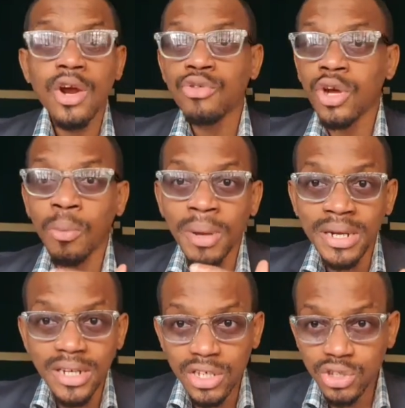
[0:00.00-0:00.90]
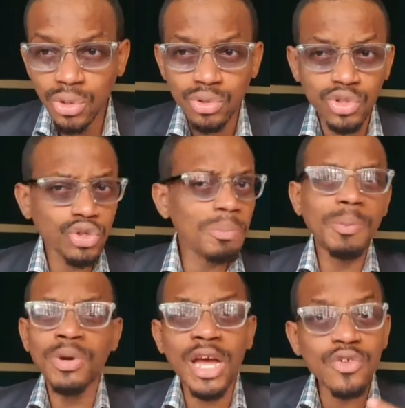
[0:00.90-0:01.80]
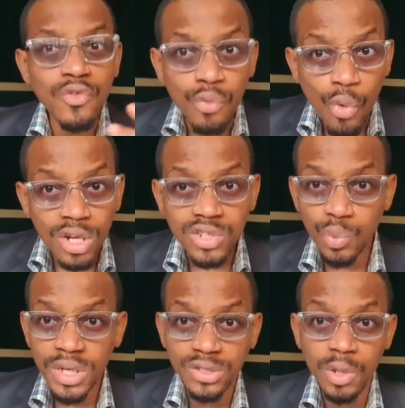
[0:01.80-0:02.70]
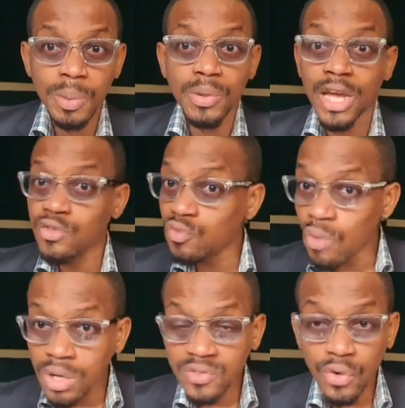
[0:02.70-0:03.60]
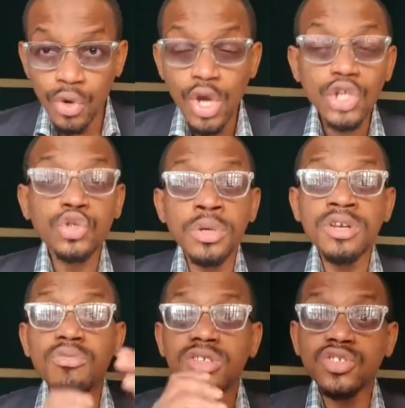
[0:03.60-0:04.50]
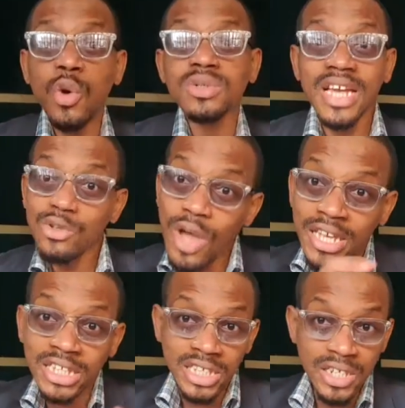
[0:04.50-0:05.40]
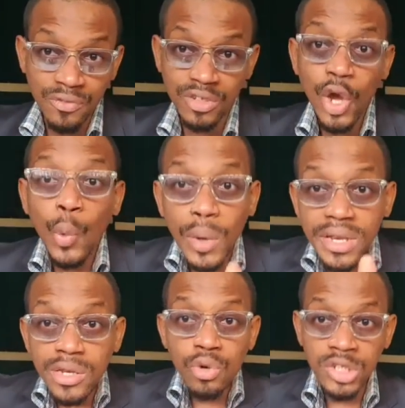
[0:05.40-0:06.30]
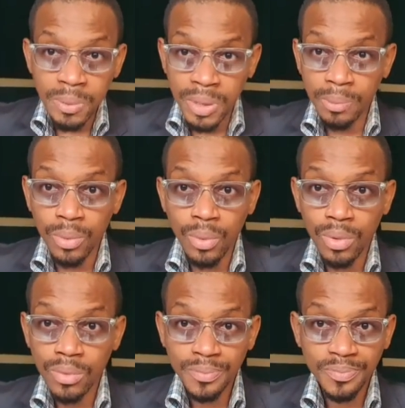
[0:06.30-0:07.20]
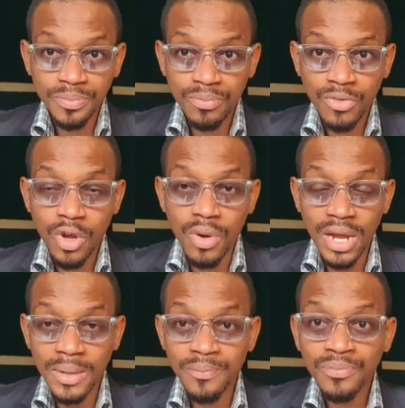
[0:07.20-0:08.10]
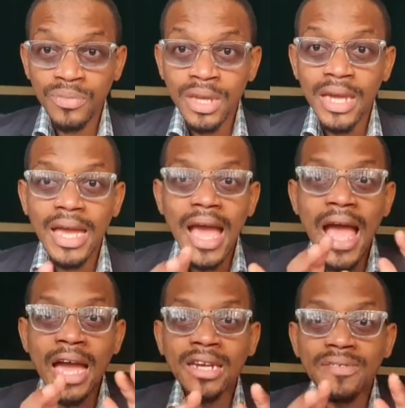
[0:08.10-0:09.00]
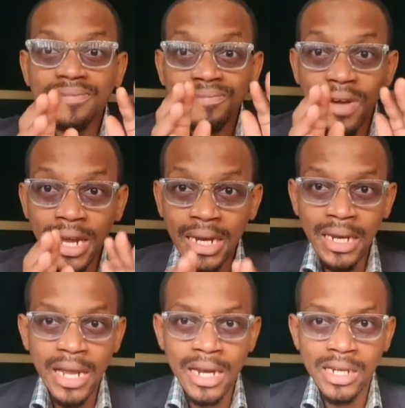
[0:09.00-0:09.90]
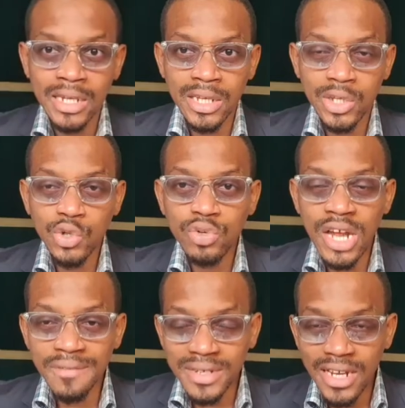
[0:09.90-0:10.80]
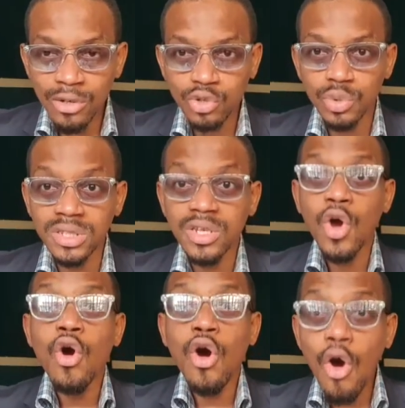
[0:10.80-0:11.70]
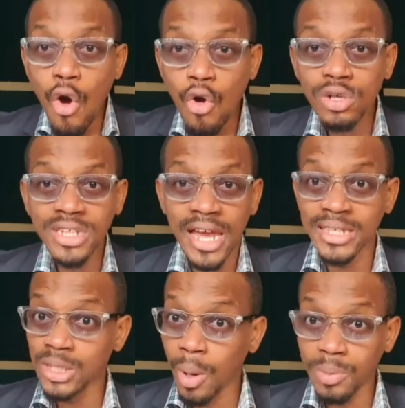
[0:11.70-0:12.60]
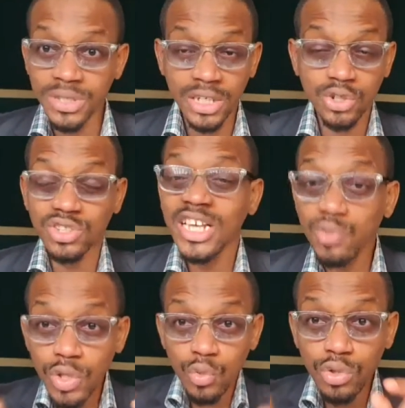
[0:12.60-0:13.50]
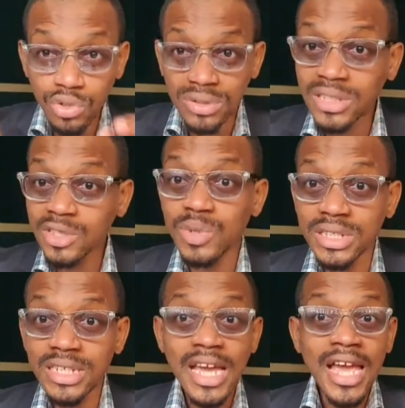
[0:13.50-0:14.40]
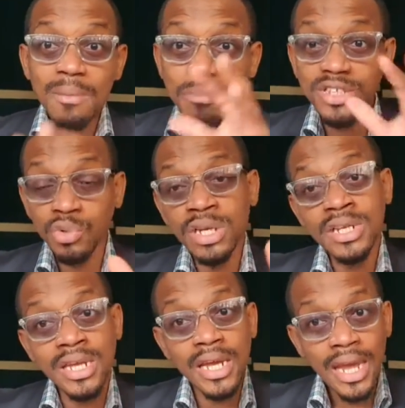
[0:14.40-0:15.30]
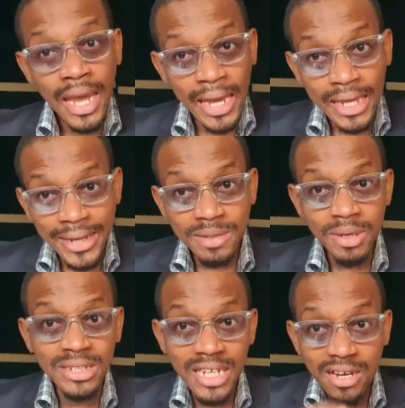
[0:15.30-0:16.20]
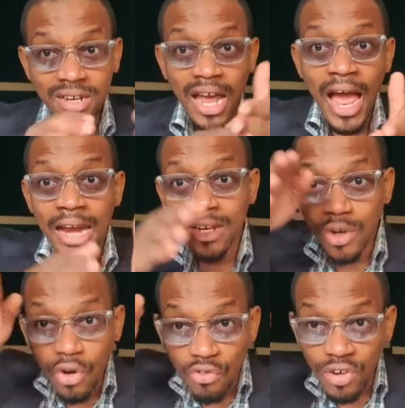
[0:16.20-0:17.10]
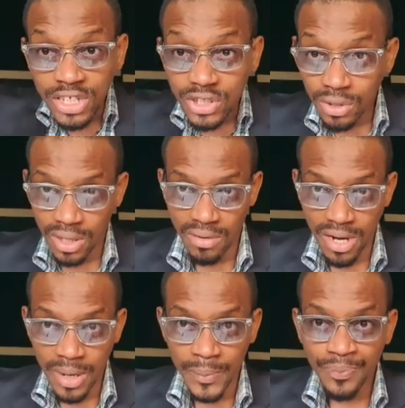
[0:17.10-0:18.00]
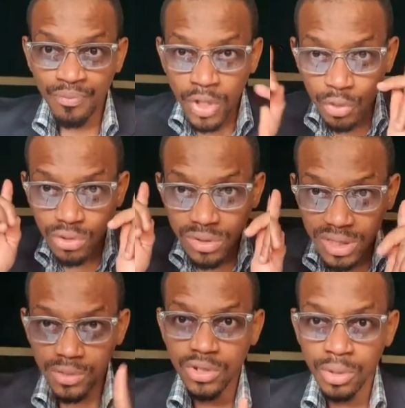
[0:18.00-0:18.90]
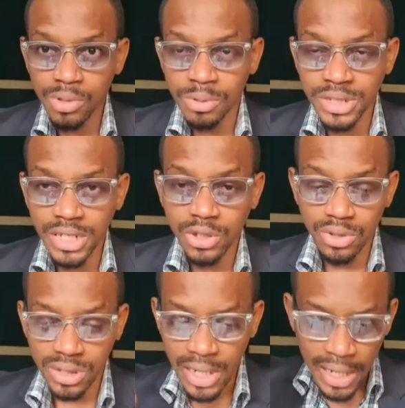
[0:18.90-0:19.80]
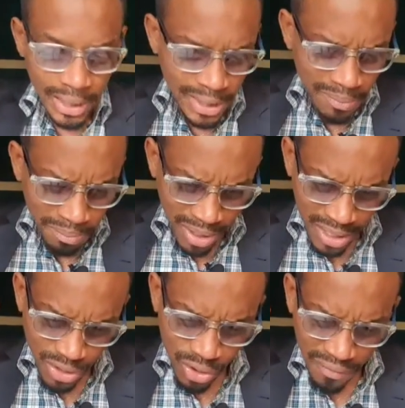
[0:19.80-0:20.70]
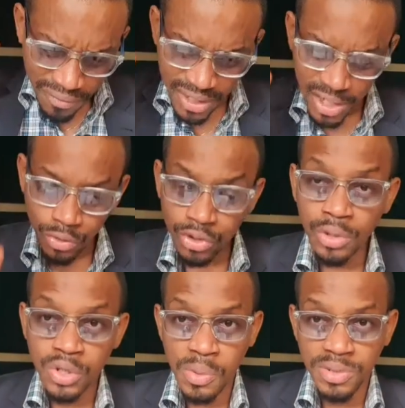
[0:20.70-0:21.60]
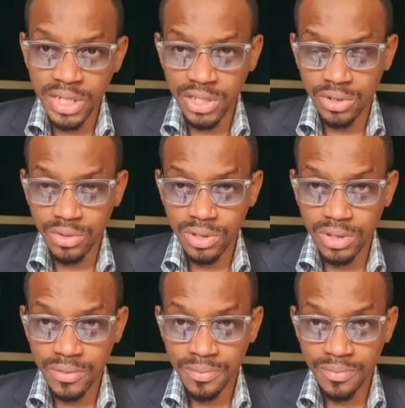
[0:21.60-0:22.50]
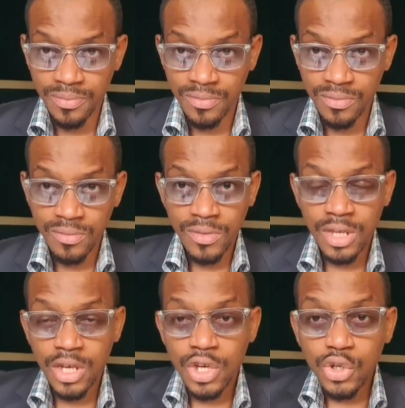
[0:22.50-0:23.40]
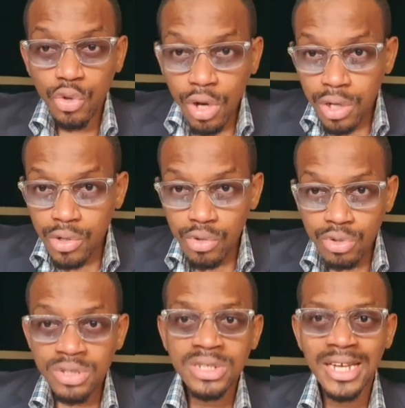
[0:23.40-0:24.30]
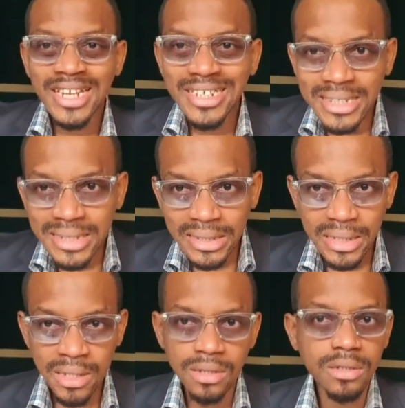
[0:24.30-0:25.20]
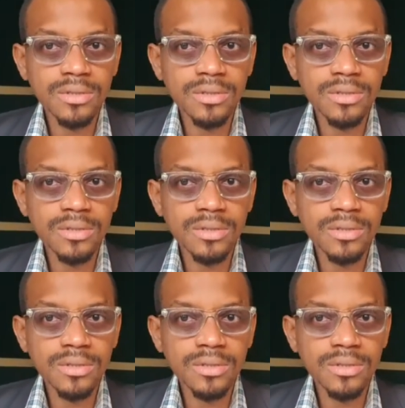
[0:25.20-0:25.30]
recommendations, showing people that you've worked with, showing people that you worked for, showing the results that you achieved with those people, all right? And finally, you would have dealt with all the objections. That's what you want to deal with between the engagement area and the conversion area. You want to deal with all the objections. The minute you have dealt with all the objections, you close the sale.